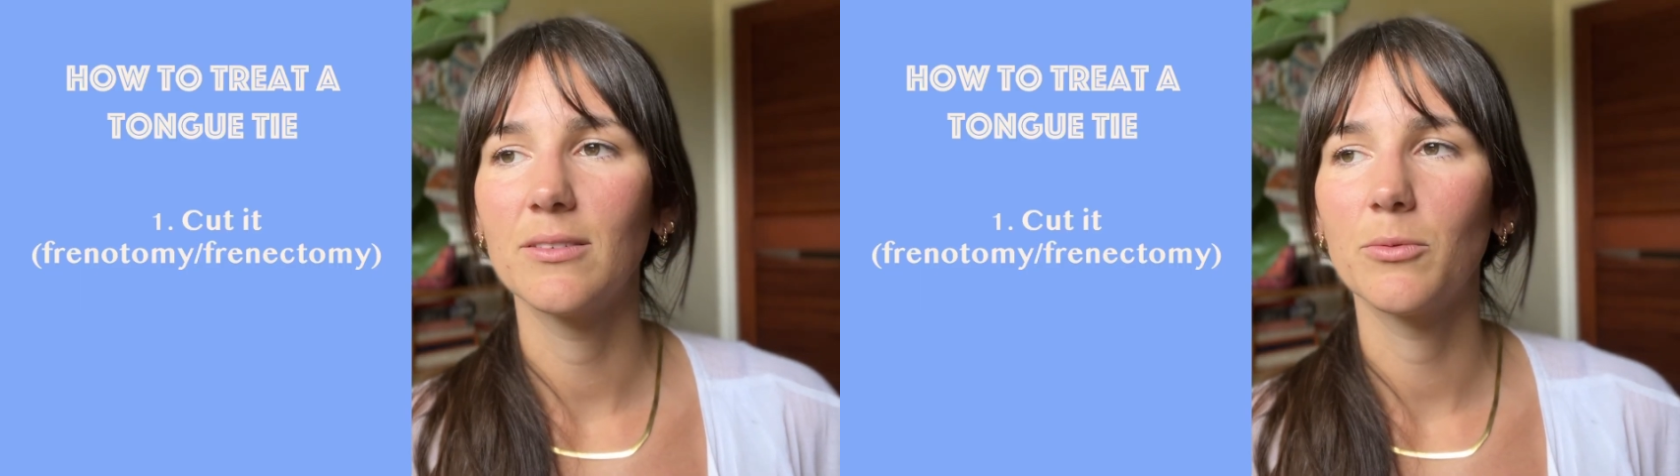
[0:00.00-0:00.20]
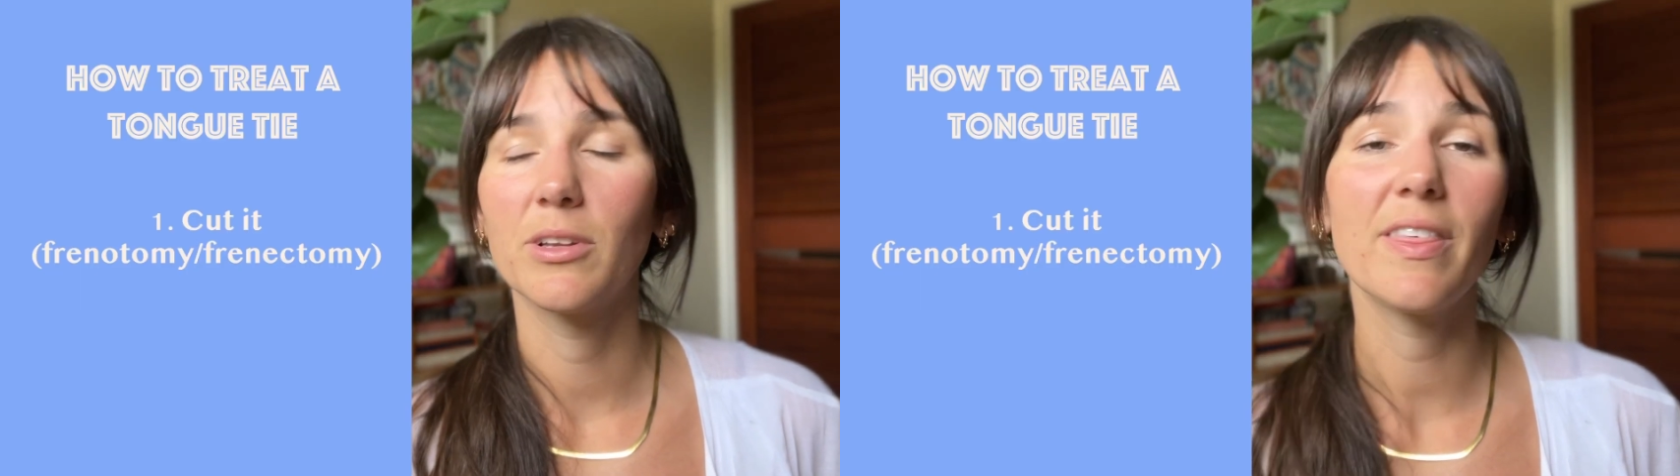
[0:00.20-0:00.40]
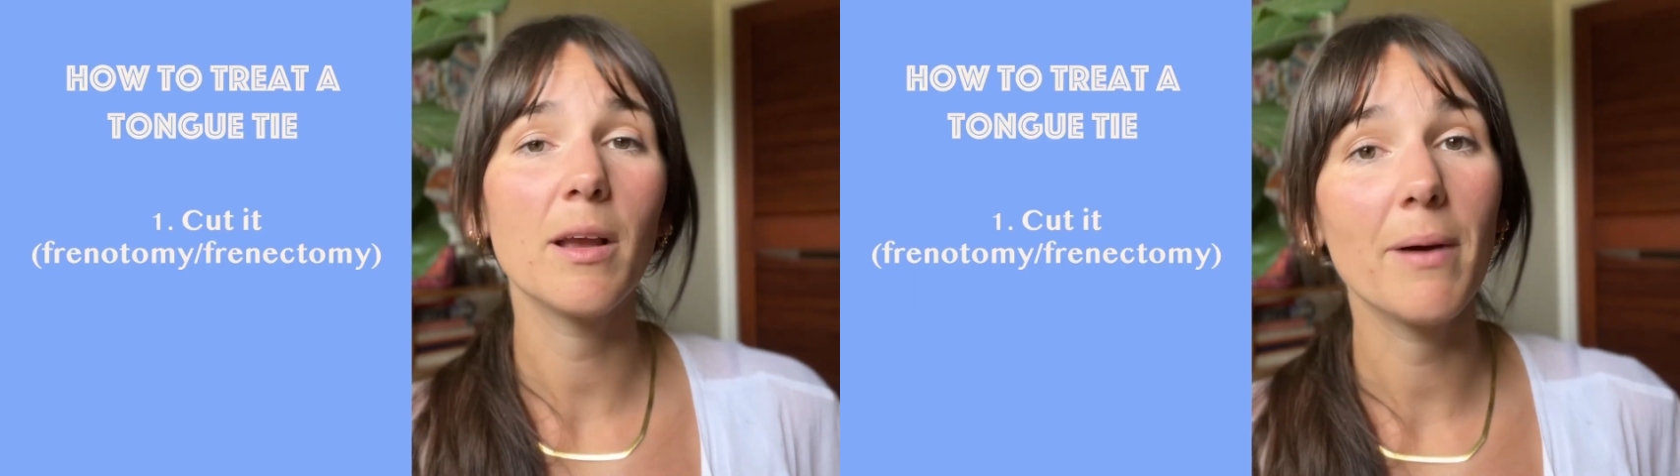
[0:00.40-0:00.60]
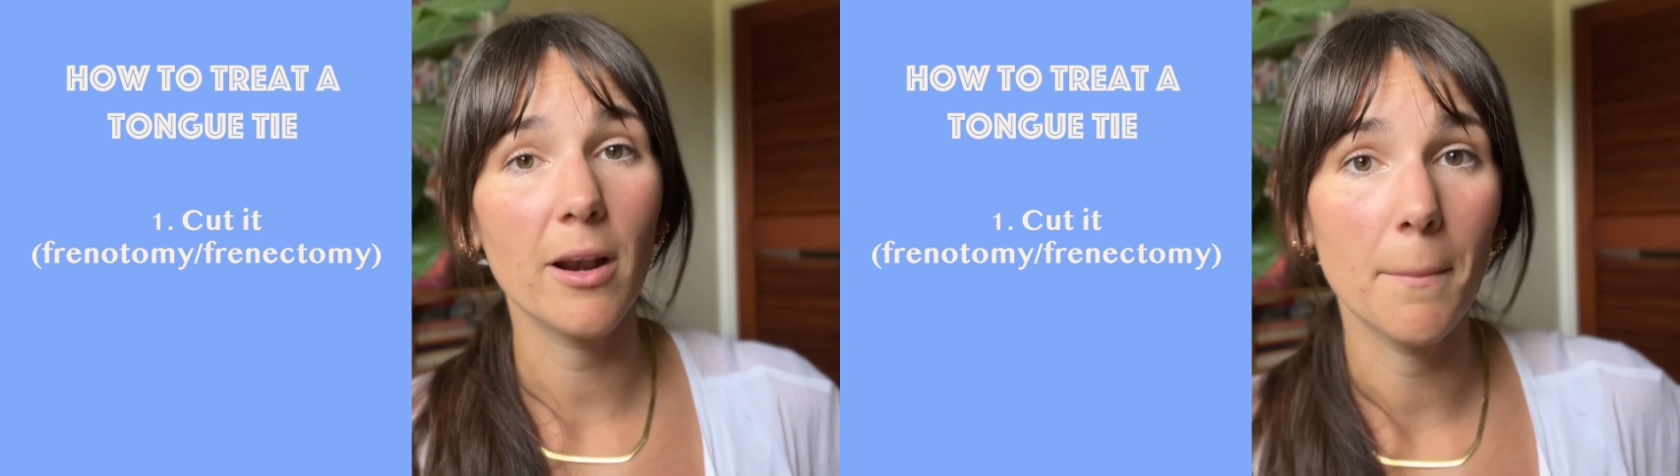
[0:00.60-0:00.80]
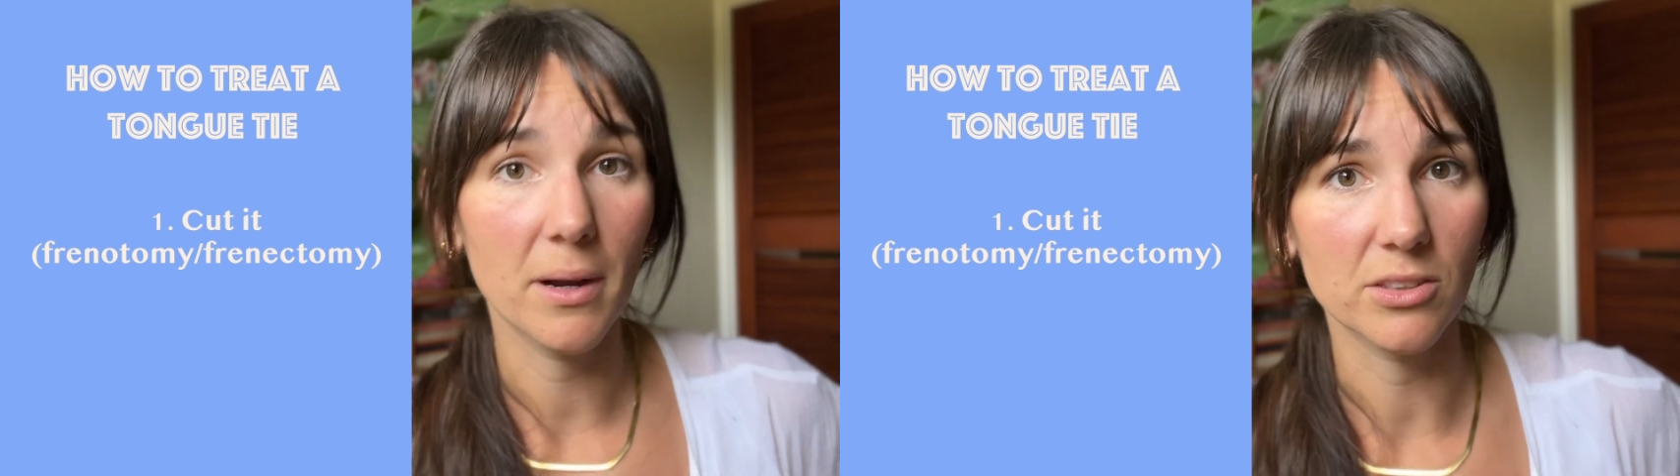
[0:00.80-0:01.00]
we think about
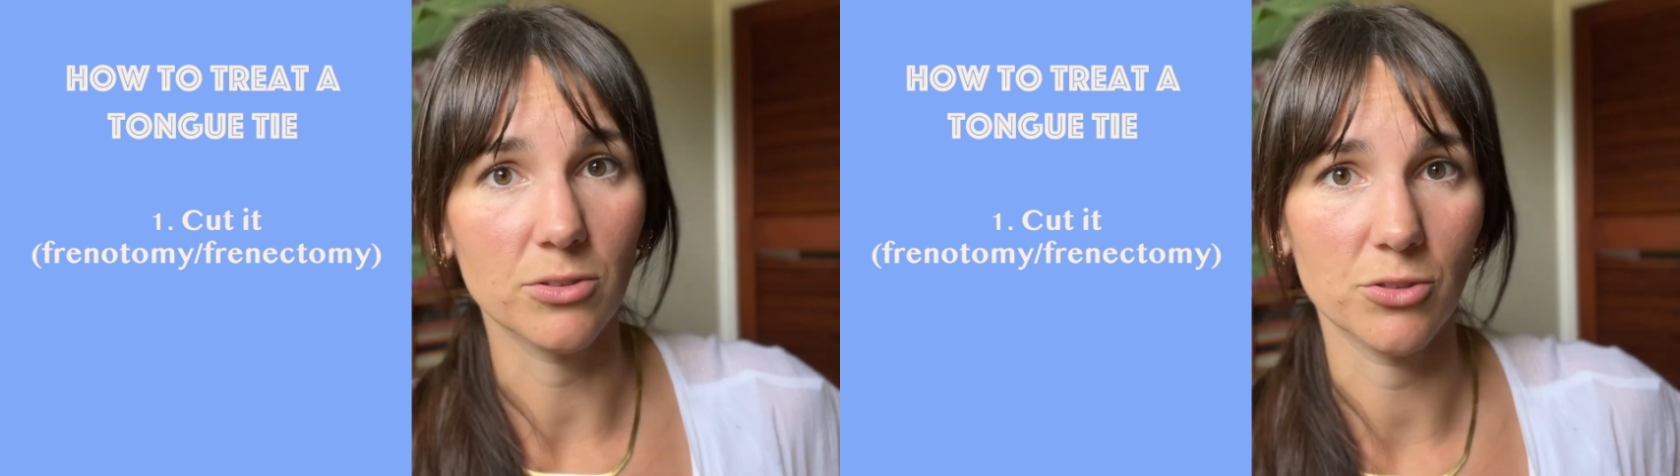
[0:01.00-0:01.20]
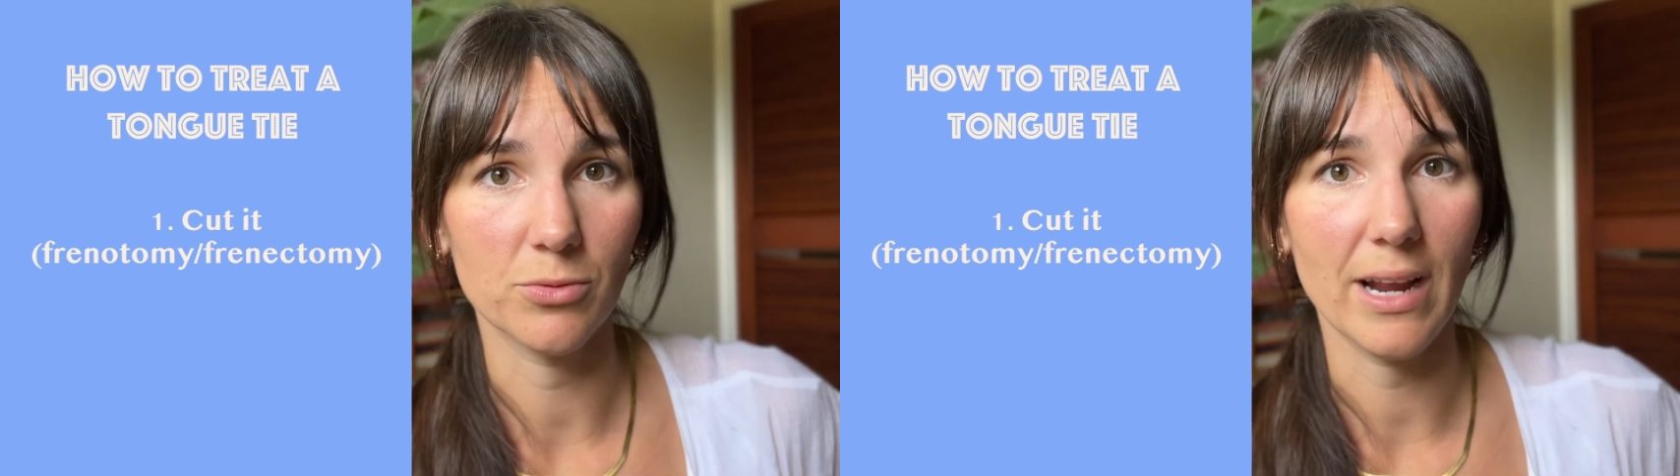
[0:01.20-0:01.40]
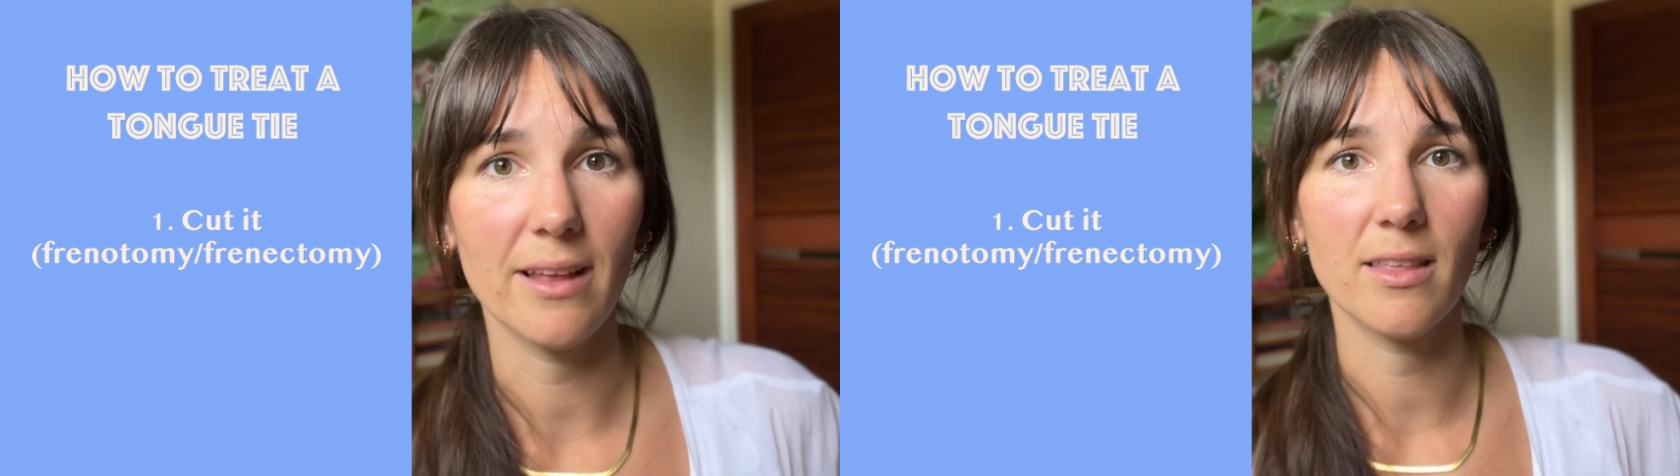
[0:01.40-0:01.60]
our muscles, right?